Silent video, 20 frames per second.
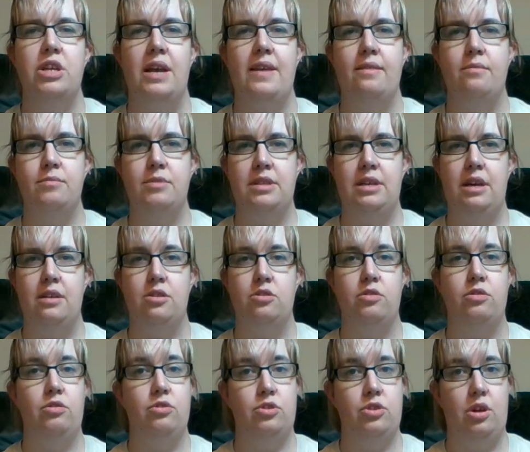them together,
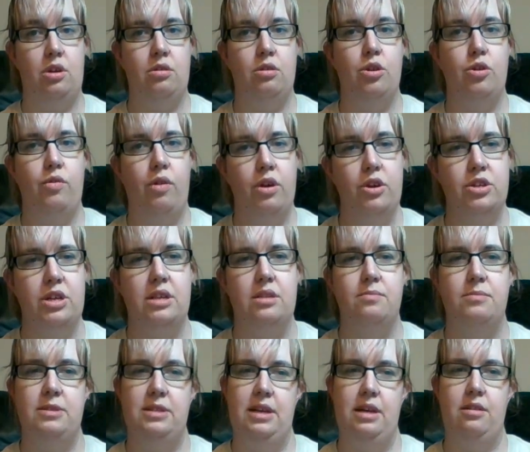crochet them
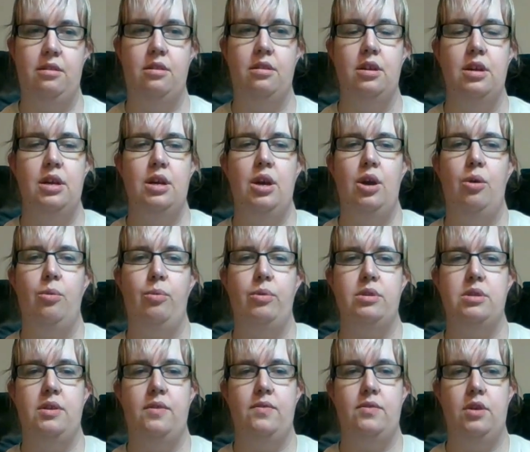together
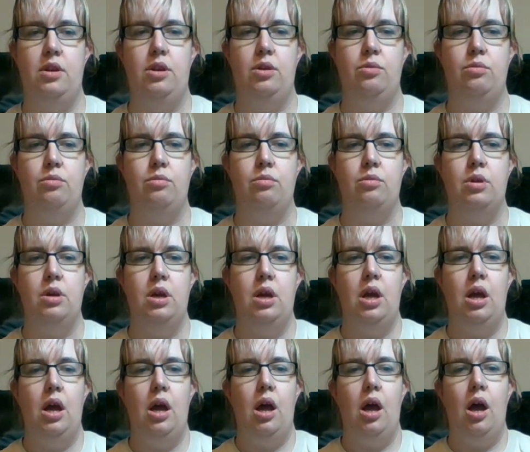once I've done it all.
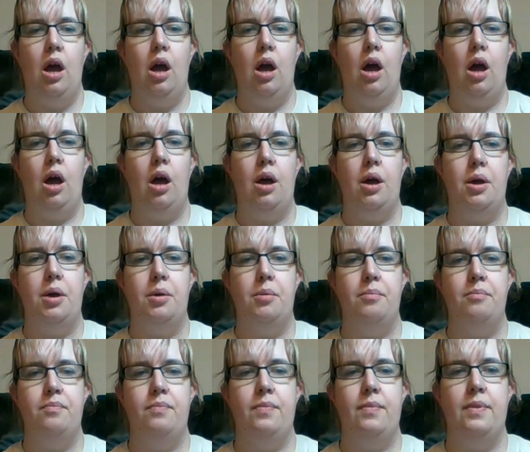
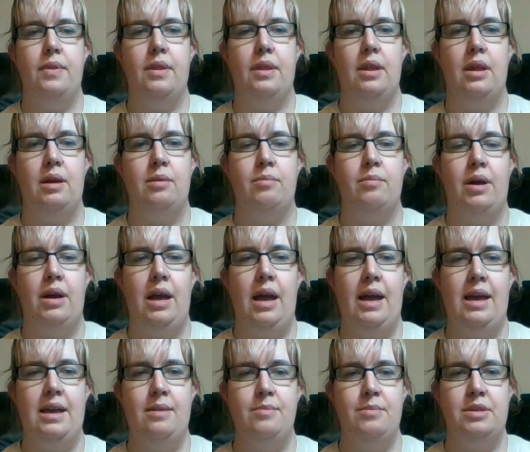And my
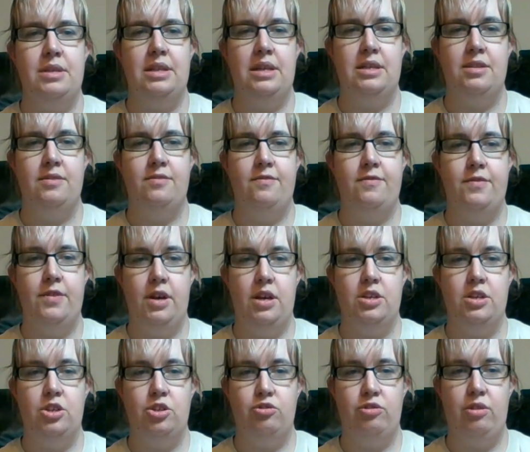aim is to get this
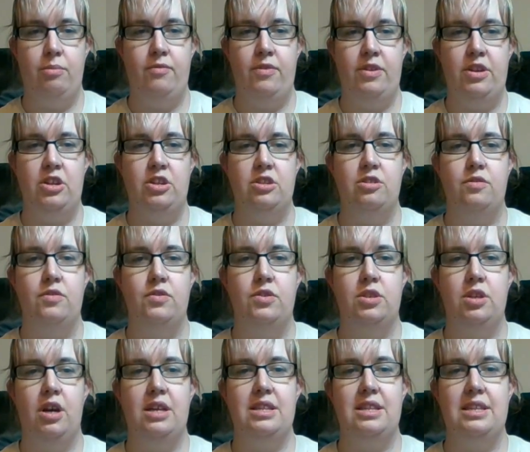first strip finished and to have
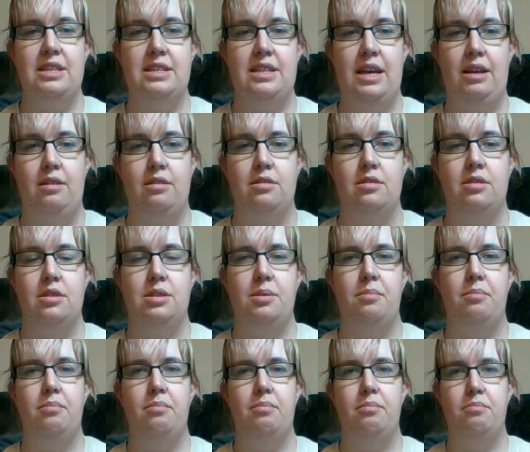started the second
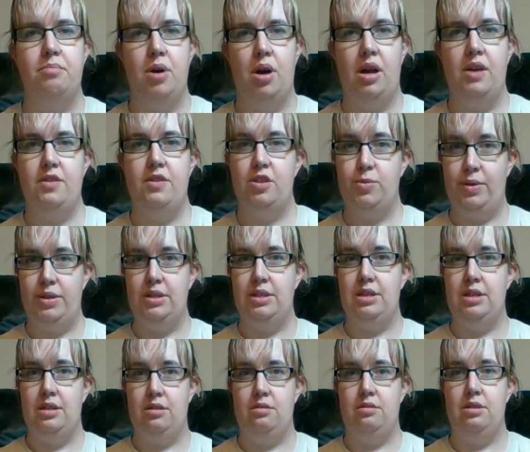by the
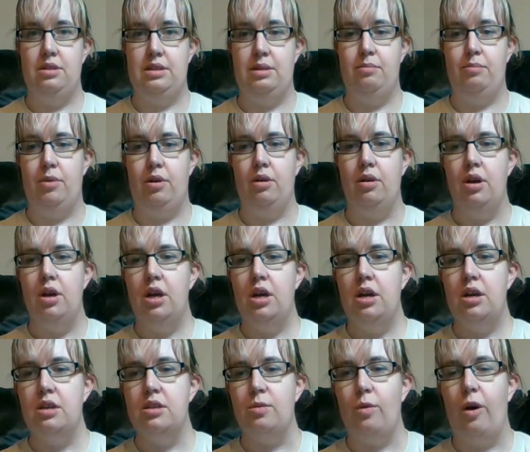20th of December.
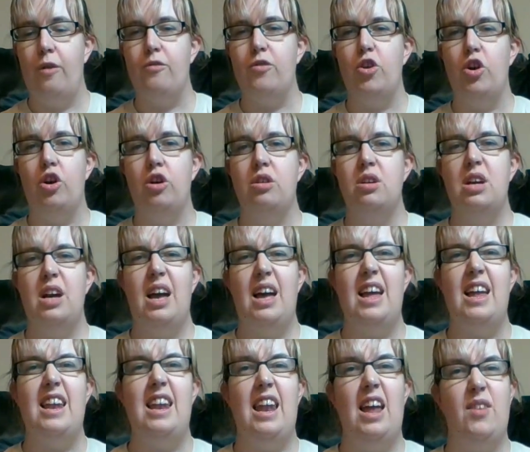So I've got
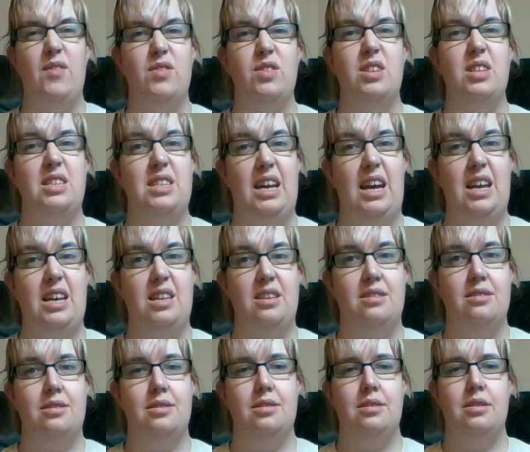11
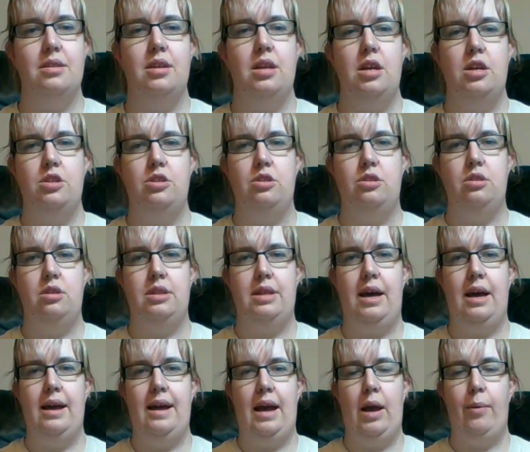days to do
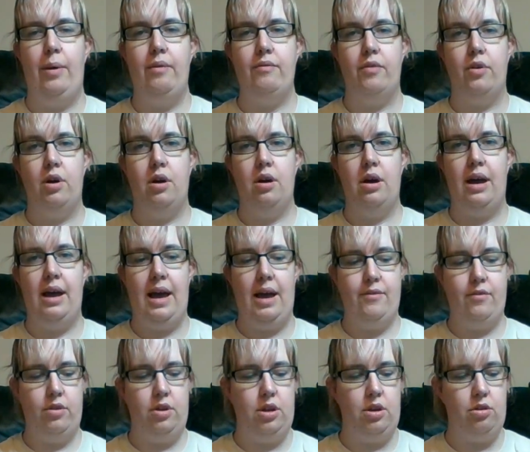that. However, I
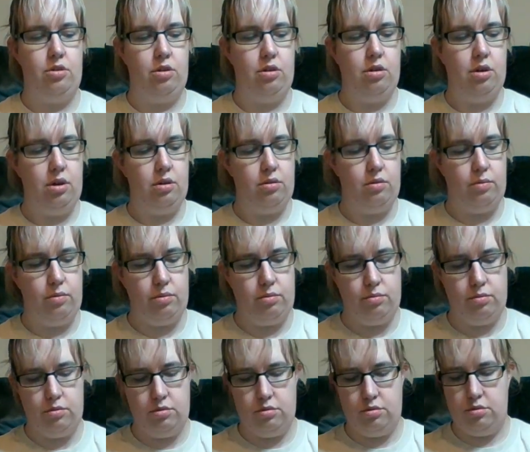have only got
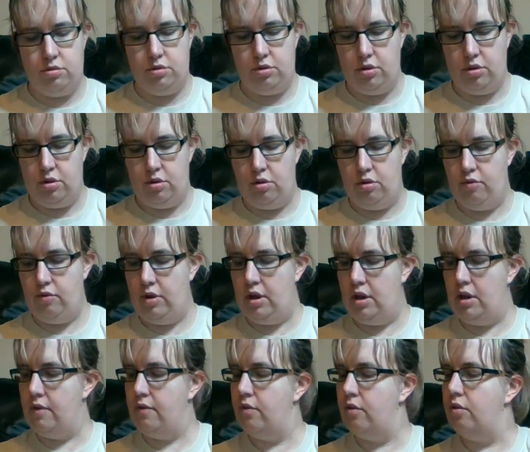1, 2,
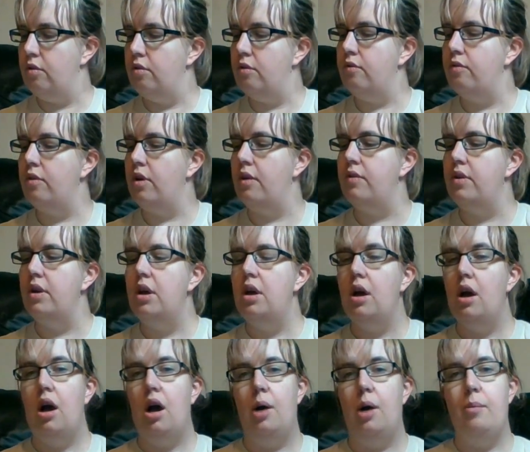3, 4, 5.
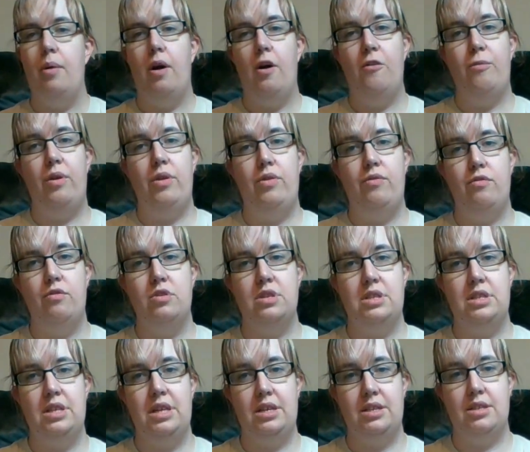I'm halfway through the
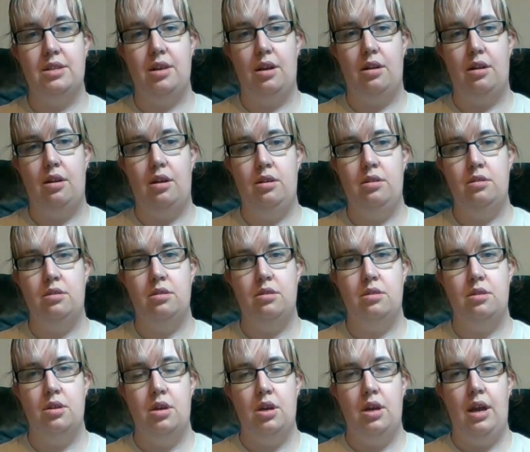6th colour,
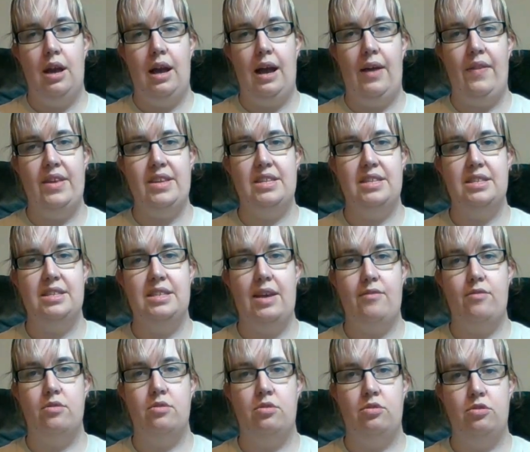and there's
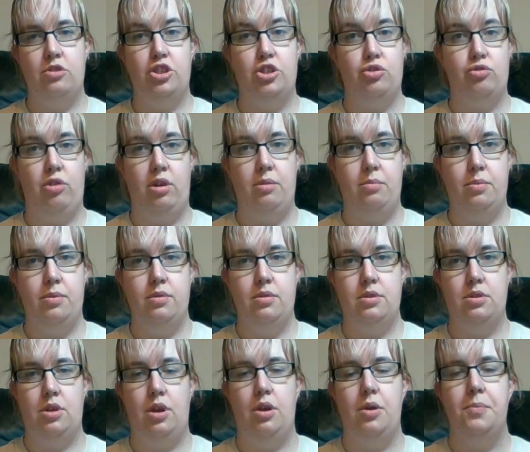7 on a stripe,
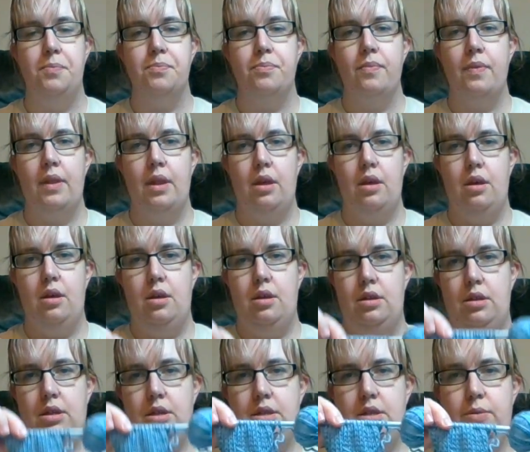so
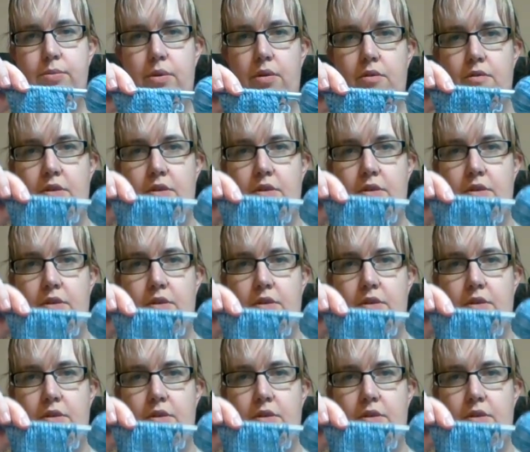this is where we're